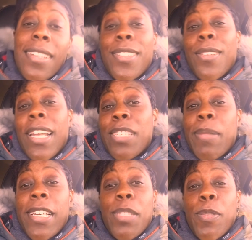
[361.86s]
So that's
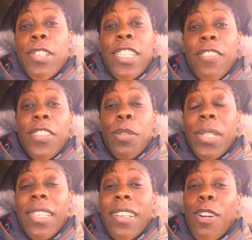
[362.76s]
my inspiration for the
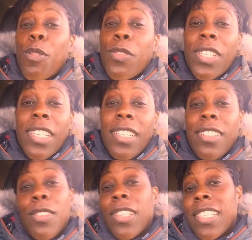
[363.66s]
week. Hopefully
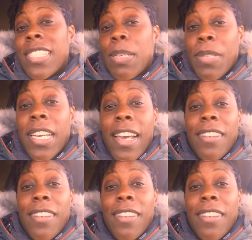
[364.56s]
you'll get something out